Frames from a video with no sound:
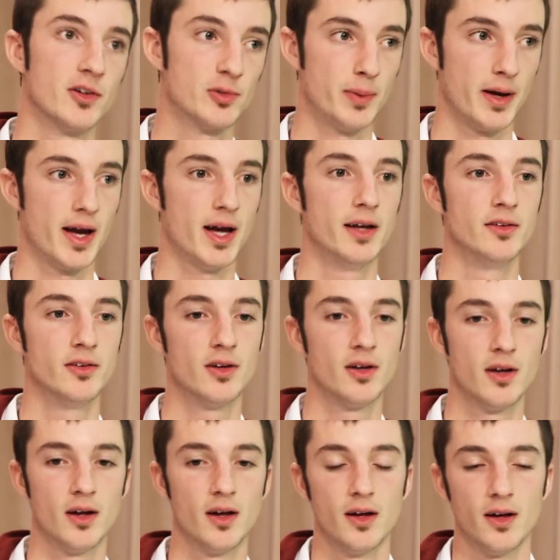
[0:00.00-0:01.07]
expand
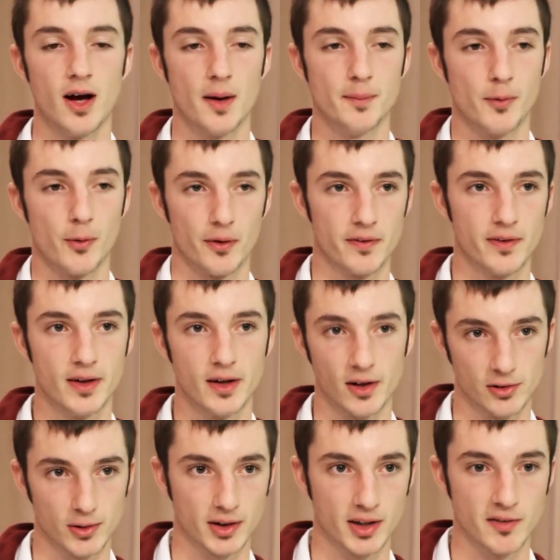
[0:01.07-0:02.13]
on more
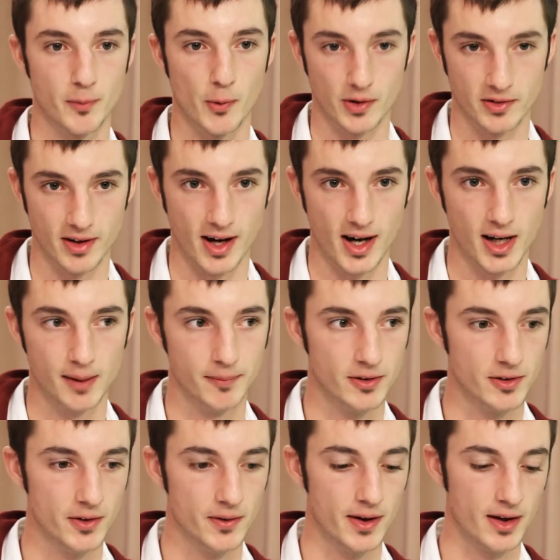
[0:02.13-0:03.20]
things so I can have more time
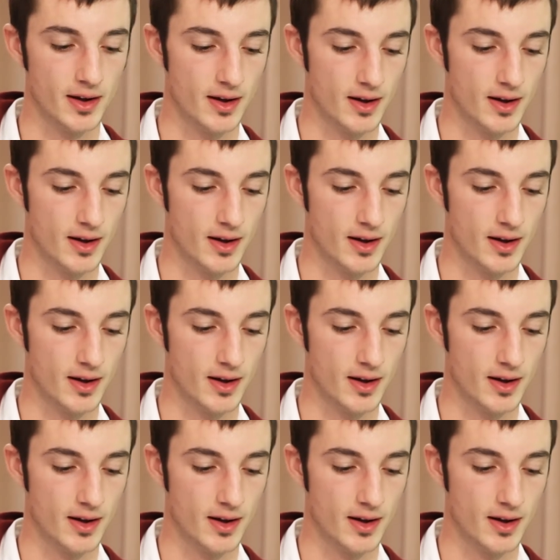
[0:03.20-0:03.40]
to do it.